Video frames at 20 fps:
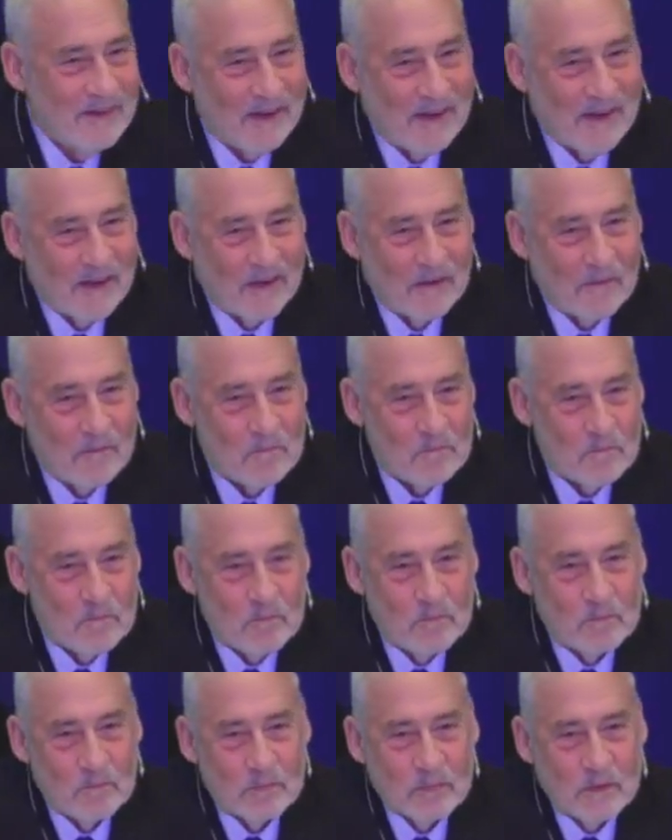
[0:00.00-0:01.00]
the
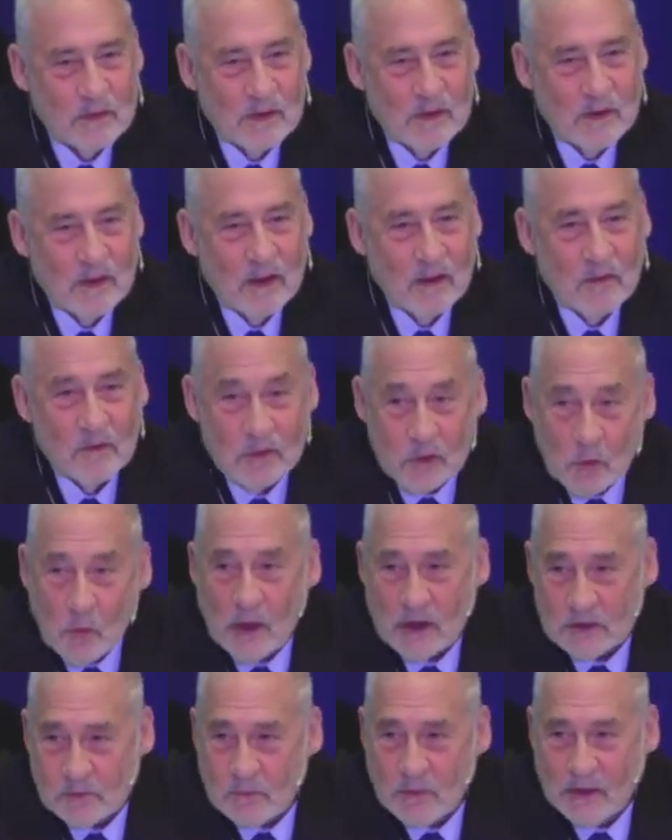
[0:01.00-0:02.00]

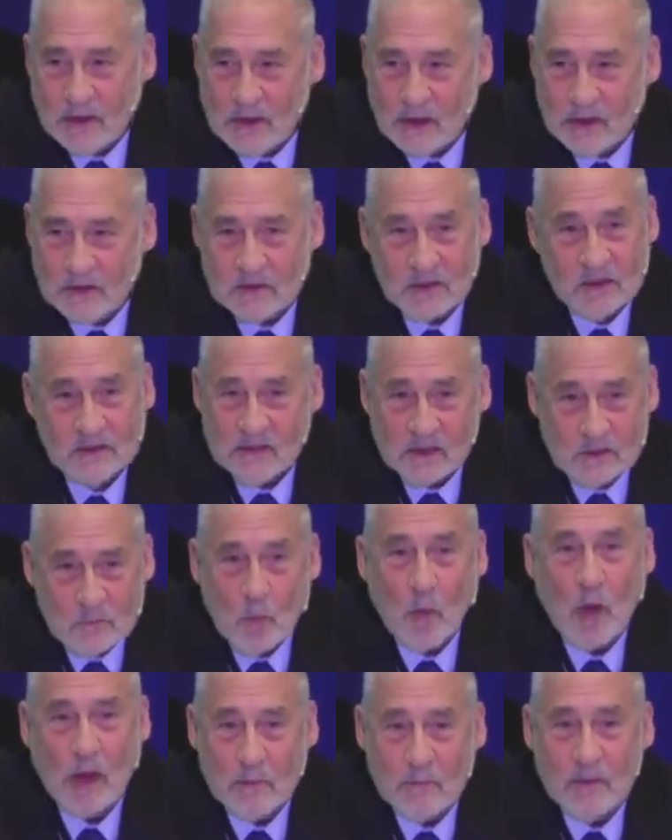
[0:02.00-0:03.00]
US, because it
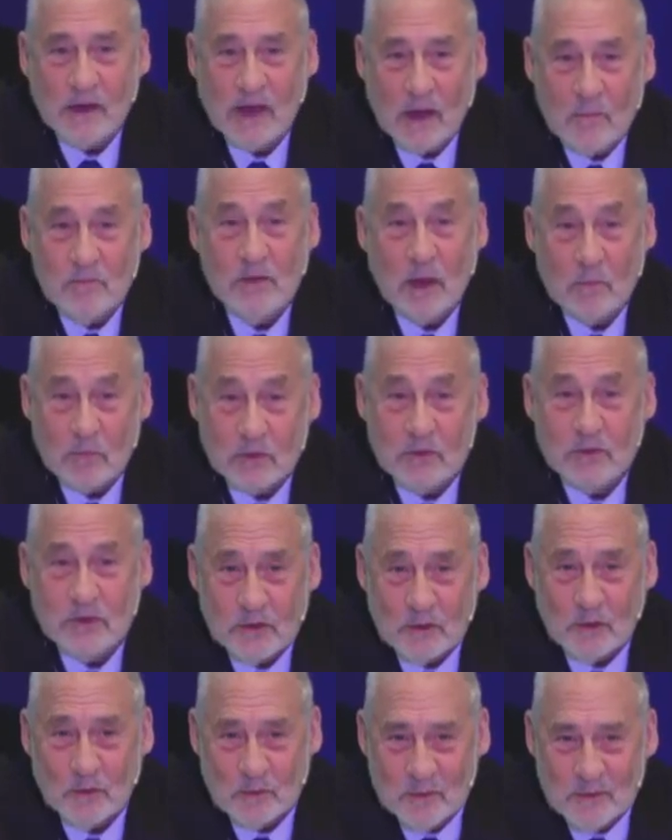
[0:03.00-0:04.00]
didn't want to become number
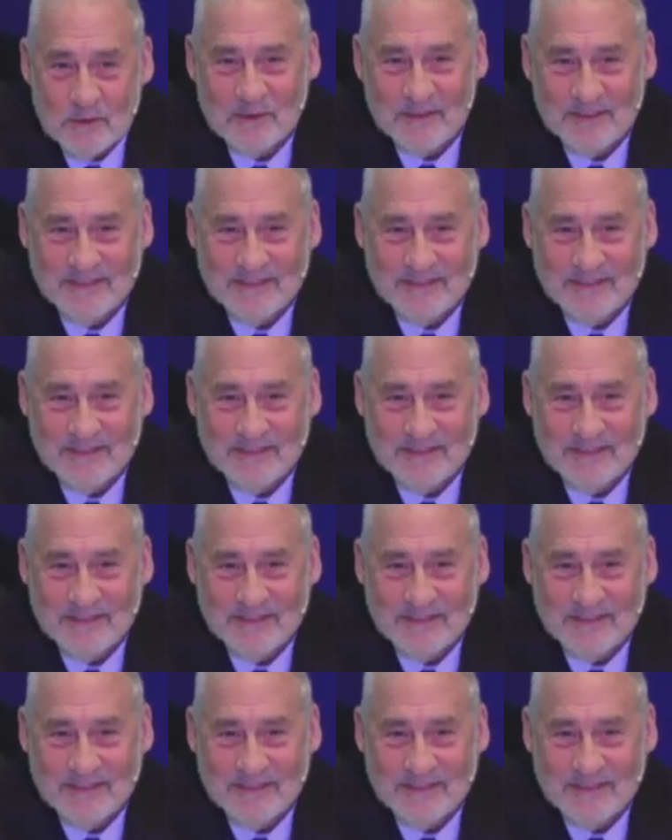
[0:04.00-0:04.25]
two,